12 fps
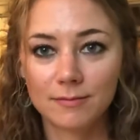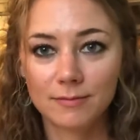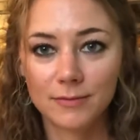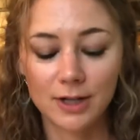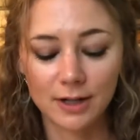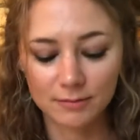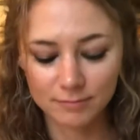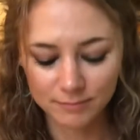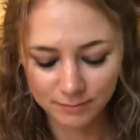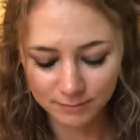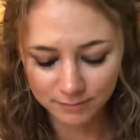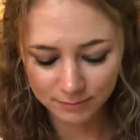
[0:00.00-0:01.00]
their
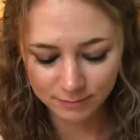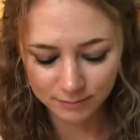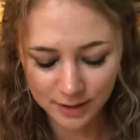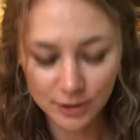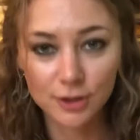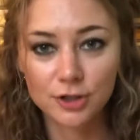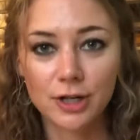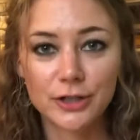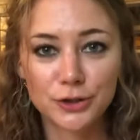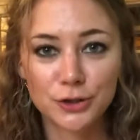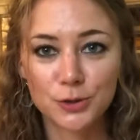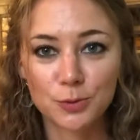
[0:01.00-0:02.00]
inner
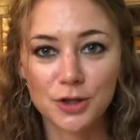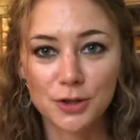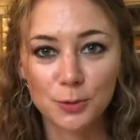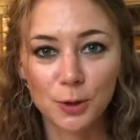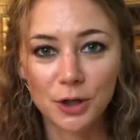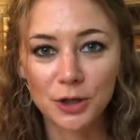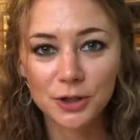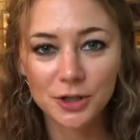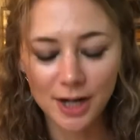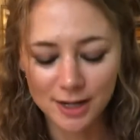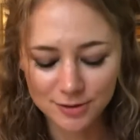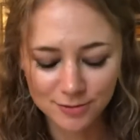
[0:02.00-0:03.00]
treasures with the world,
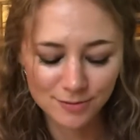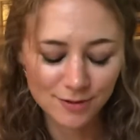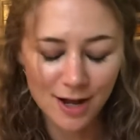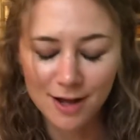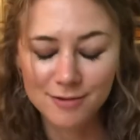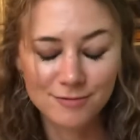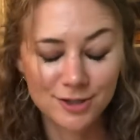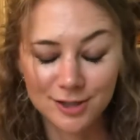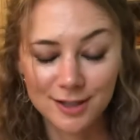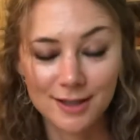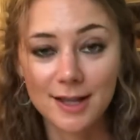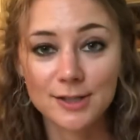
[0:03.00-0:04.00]
I just
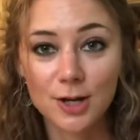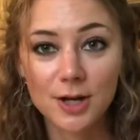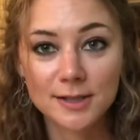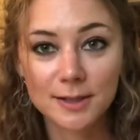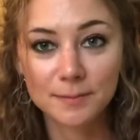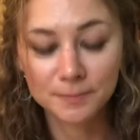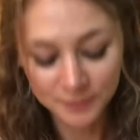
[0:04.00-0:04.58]
think that's awesome.